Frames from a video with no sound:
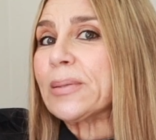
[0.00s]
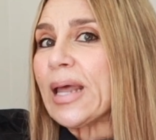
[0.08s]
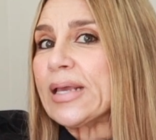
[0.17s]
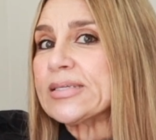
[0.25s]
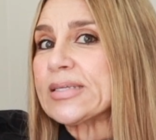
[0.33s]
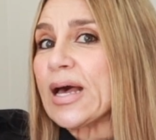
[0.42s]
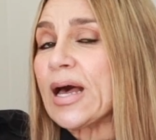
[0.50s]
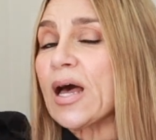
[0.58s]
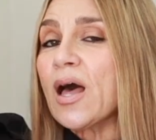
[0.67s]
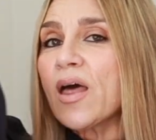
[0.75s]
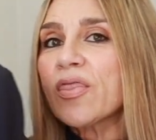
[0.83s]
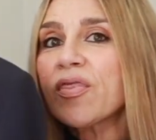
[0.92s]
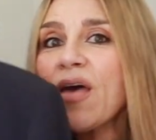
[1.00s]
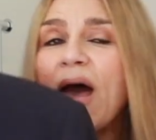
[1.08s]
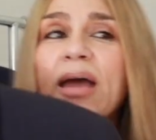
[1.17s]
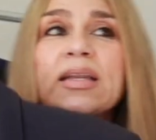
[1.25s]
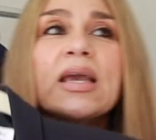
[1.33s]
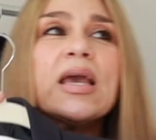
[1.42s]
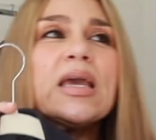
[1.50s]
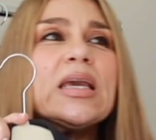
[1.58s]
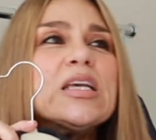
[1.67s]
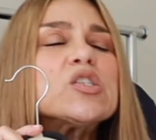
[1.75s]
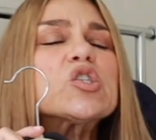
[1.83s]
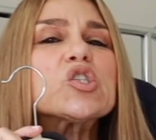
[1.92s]
blazer that
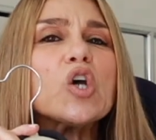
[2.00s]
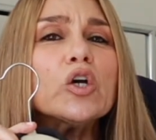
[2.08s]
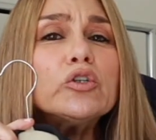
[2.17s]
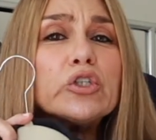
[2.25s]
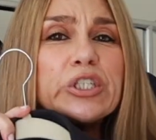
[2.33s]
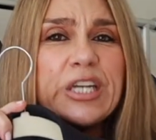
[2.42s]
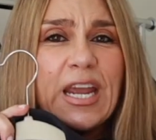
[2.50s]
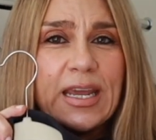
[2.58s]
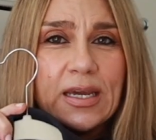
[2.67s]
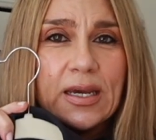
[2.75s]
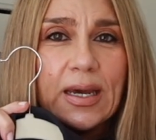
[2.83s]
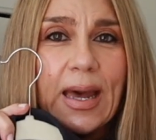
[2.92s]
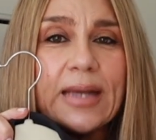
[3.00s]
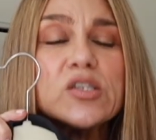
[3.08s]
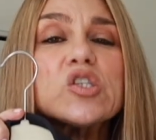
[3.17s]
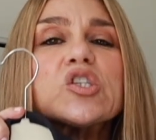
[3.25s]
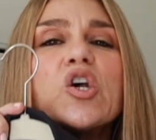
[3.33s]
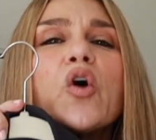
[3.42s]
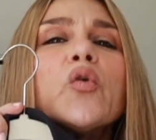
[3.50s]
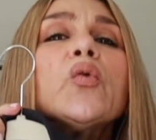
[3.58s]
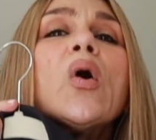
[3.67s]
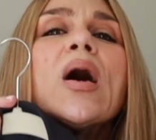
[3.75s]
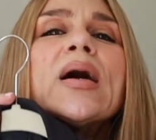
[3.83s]
is so chic and so